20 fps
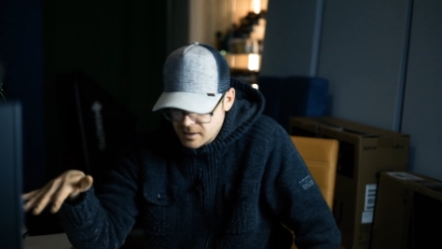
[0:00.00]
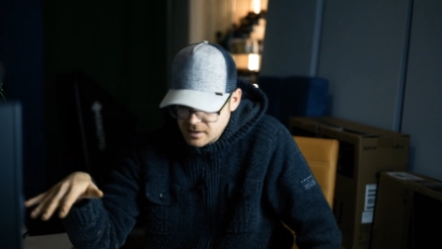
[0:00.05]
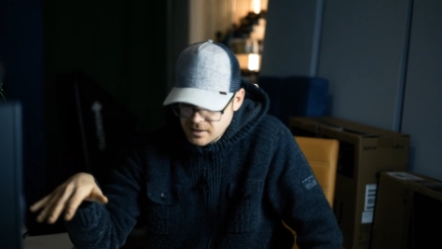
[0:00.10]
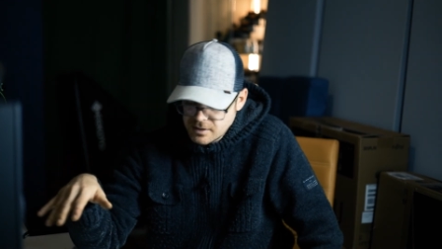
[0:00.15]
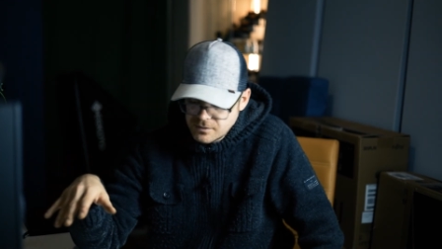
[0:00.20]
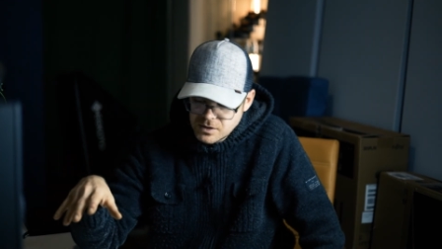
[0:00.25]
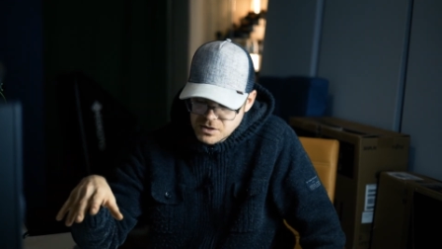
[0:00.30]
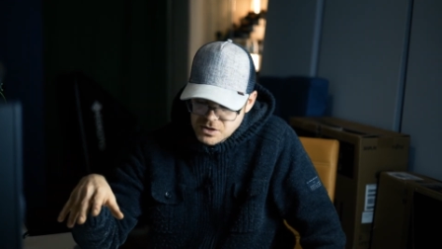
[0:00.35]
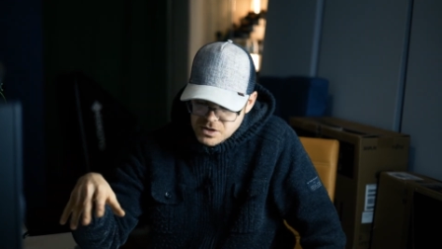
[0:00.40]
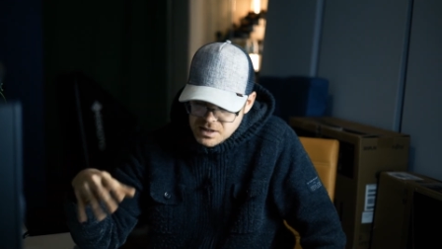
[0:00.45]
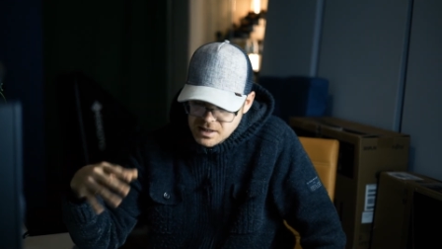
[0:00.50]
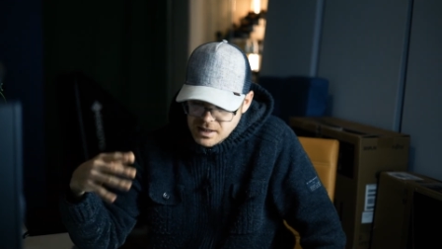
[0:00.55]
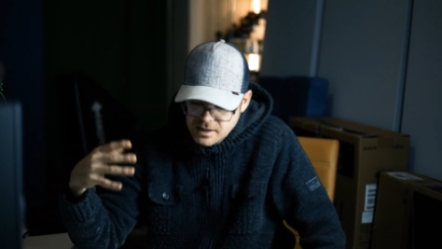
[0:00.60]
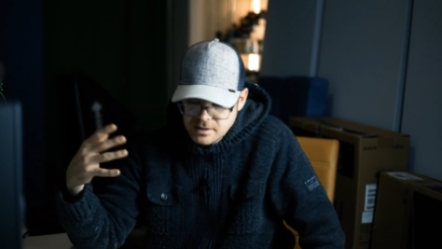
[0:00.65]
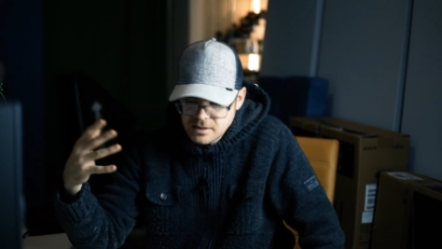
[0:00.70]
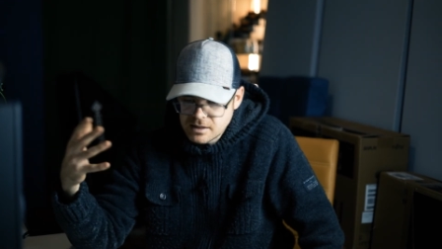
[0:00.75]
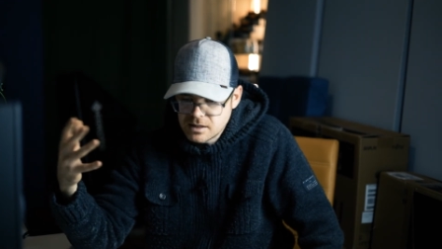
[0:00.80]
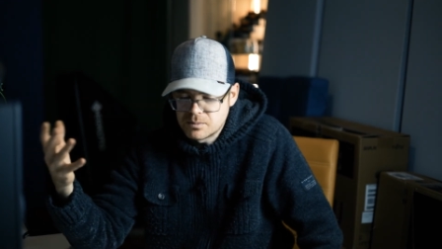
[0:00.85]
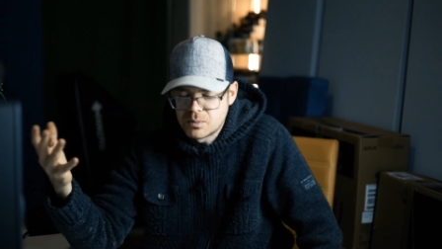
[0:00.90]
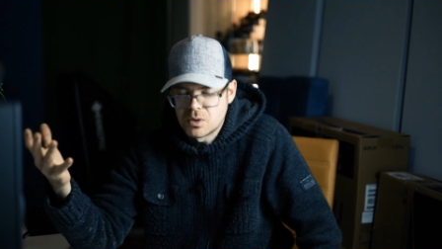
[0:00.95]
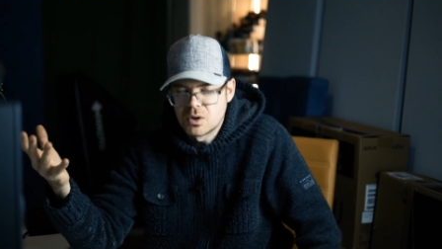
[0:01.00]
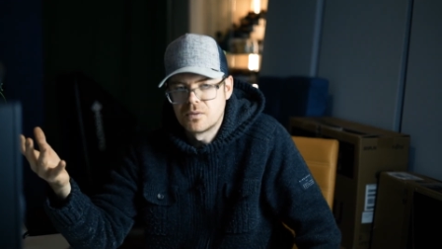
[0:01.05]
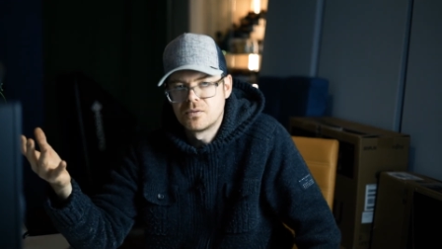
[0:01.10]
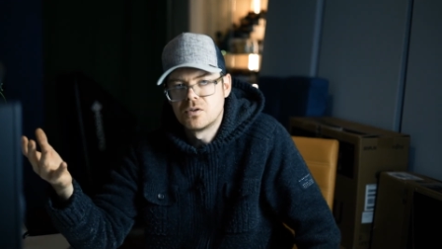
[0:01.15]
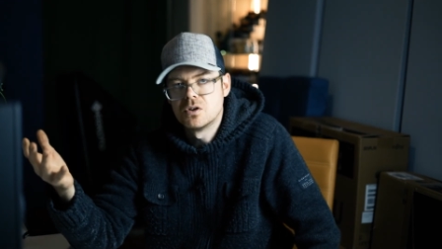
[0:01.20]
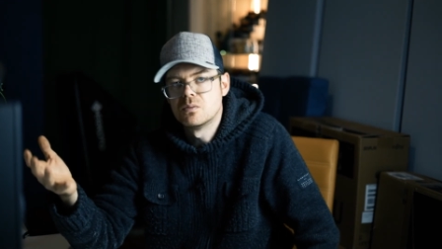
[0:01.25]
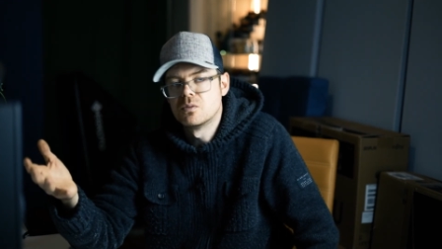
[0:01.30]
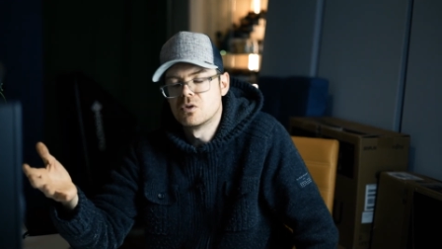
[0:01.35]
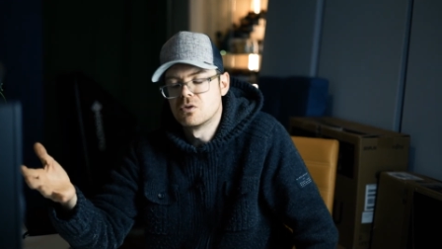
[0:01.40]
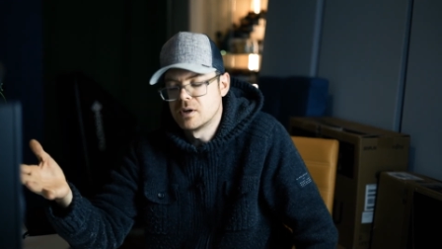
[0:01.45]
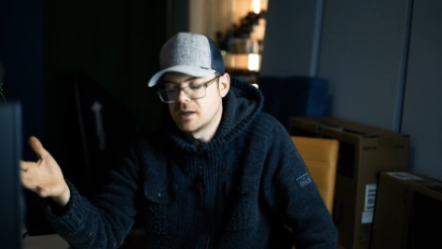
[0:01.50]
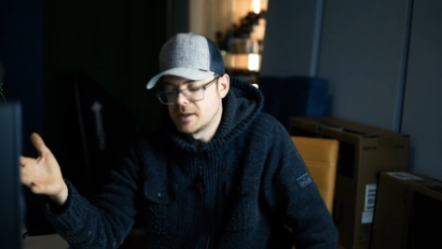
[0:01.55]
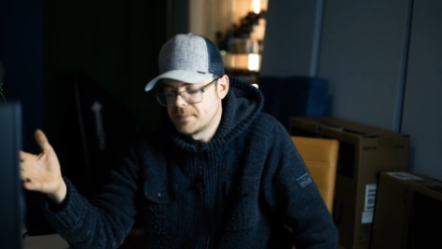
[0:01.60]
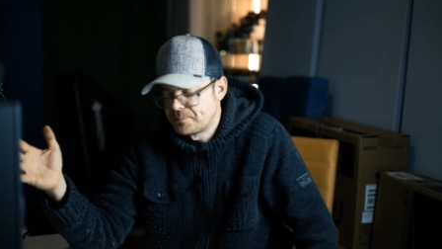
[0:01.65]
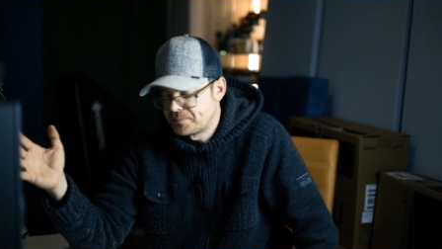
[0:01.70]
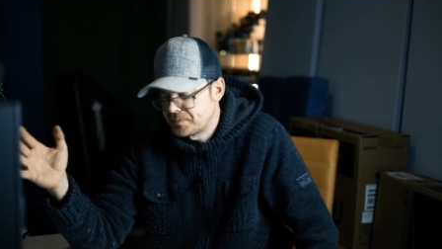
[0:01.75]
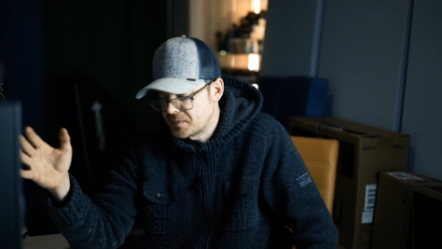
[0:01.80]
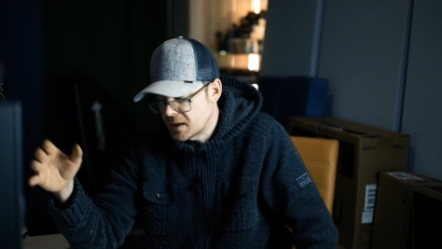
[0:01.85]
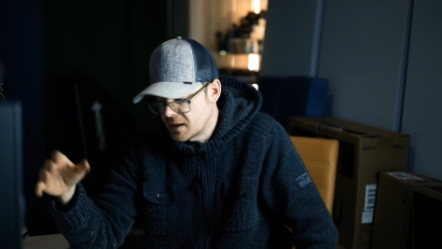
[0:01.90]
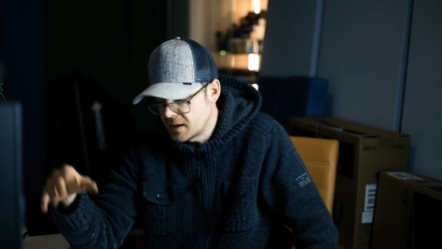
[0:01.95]
If you're just getting into perfumery,
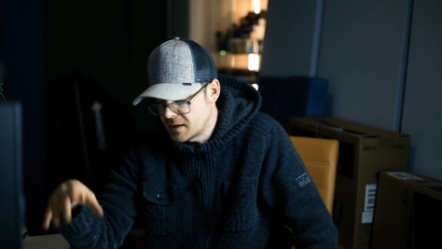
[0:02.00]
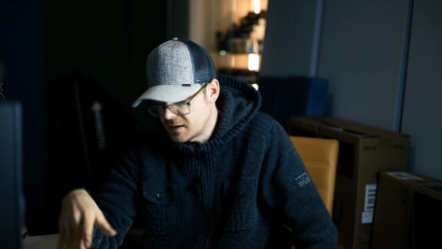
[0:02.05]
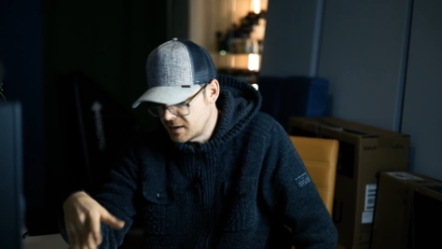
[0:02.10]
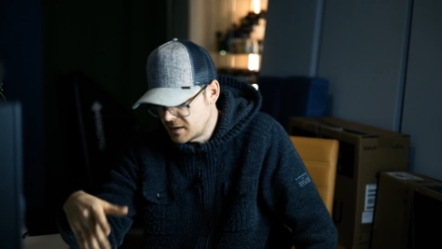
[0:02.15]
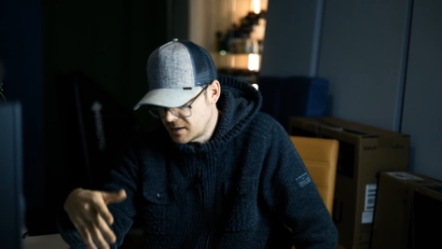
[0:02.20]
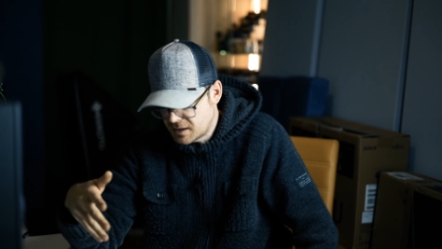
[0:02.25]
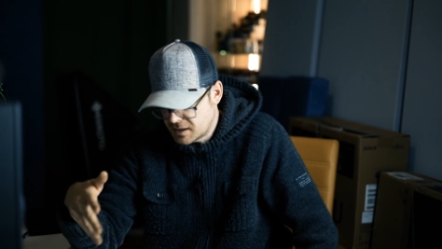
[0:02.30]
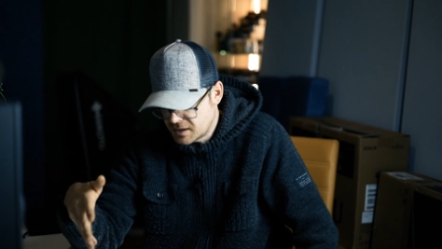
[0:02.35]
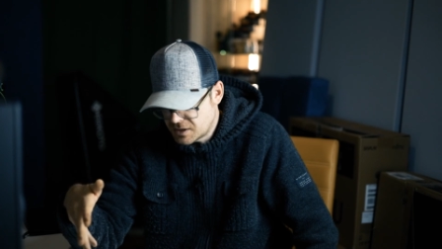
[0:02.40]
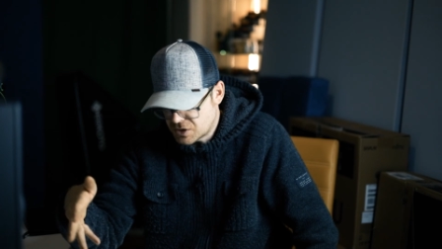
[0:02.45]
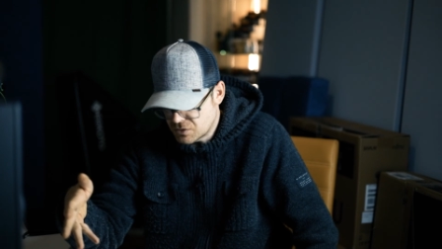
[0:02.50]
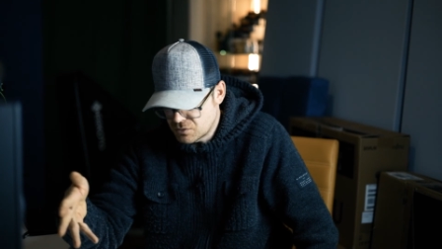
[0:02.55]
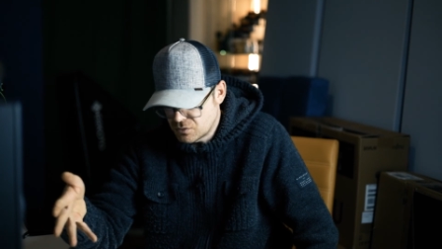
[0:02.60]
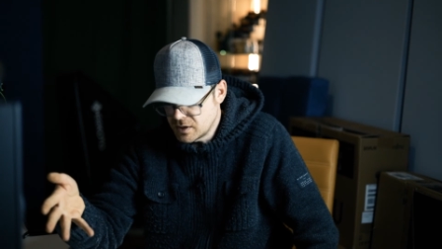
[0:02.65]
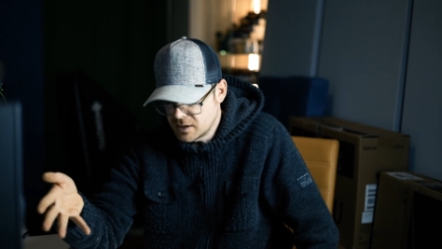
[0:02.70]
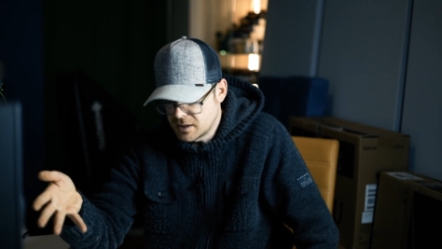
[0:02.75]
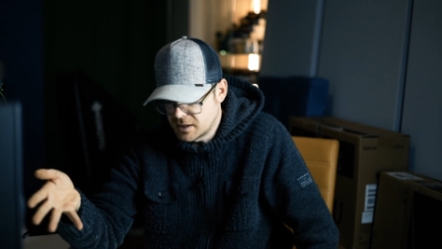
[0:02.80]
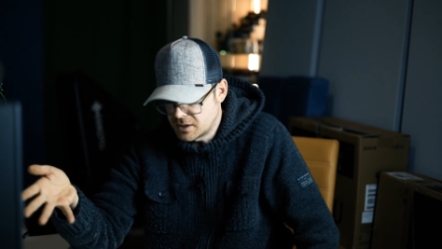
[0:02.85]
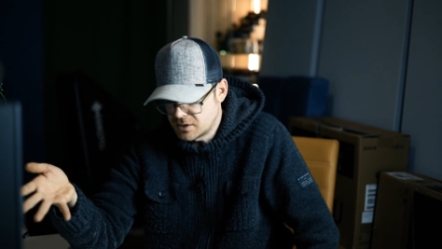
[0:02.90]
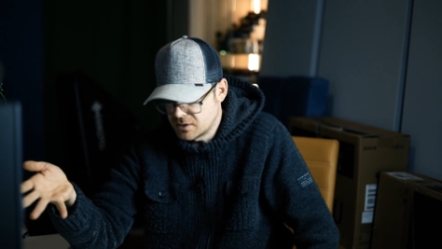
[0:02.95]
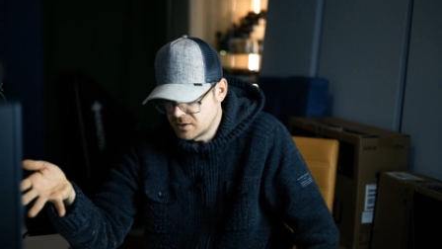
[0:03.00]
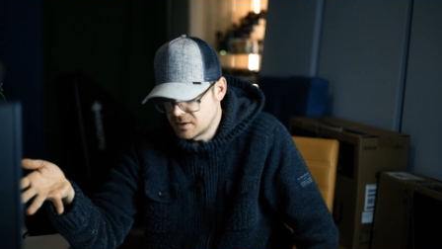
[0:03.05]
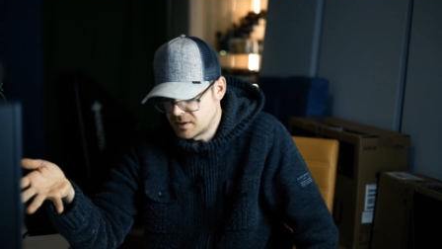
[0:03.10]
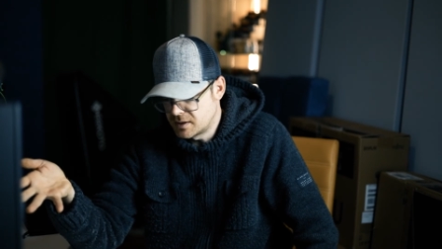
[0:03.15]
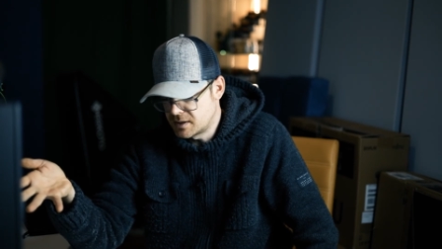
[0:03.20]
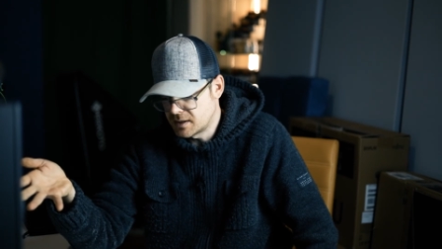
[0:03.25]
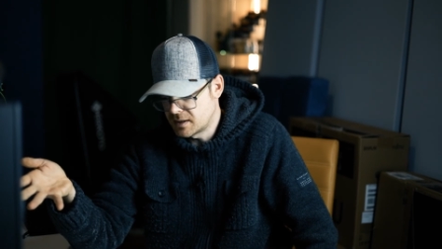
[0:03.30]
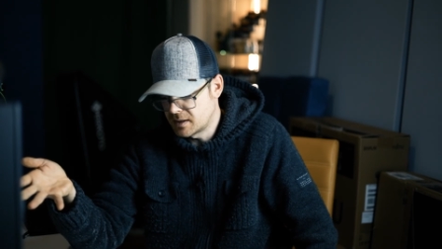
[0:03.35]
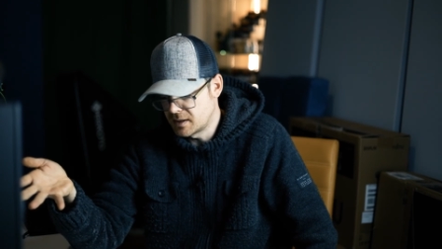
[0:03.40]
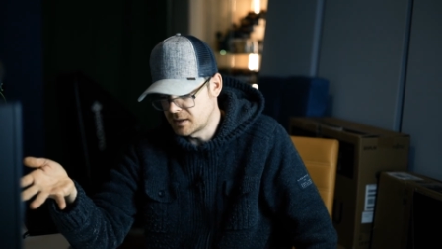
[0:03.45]
it's a really good